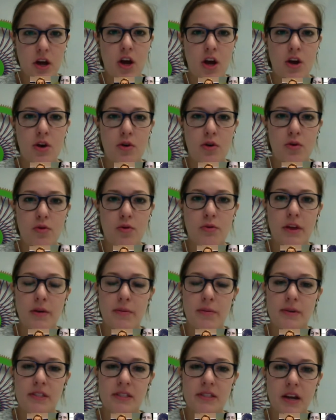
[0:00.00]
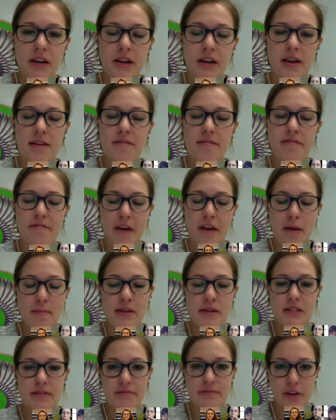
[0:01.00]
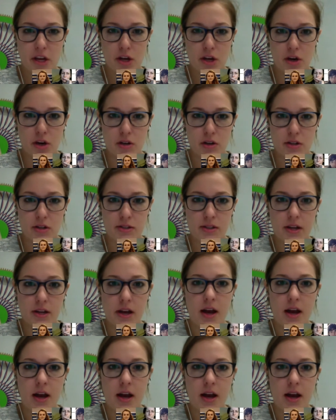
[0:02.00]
who they were studying famous figures